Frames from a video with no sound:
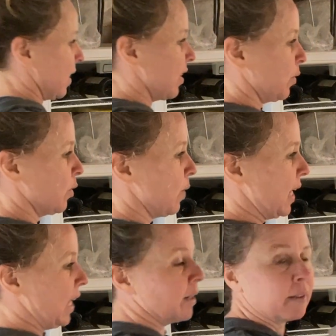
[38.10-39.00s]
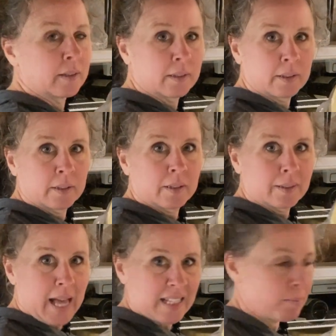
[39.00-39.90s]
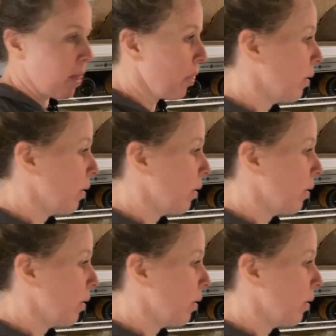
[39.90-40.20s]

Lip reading: This was ready last month,